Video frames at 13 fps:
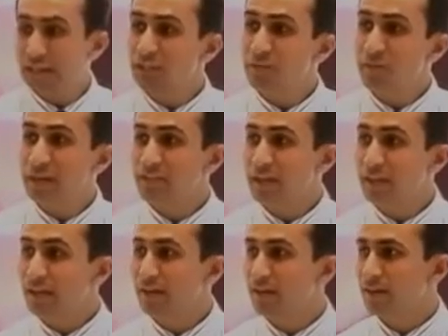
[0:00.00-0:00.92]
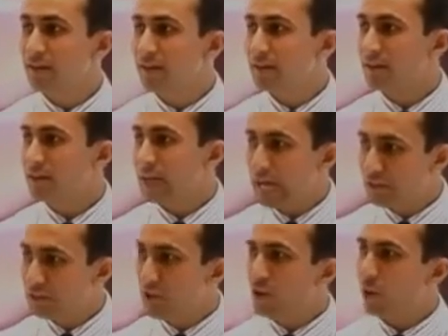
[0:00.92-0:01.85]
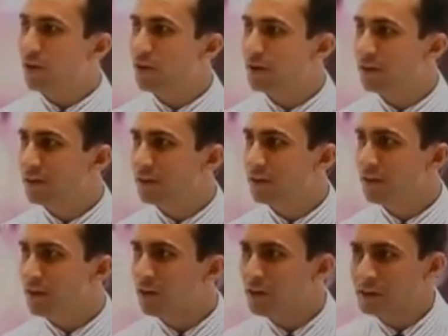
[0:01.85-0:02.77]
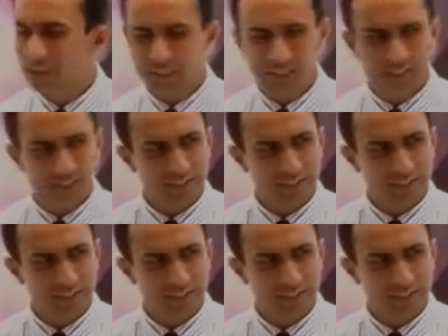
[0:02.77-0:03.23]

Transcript: ends by saying, "And the Lord heard it."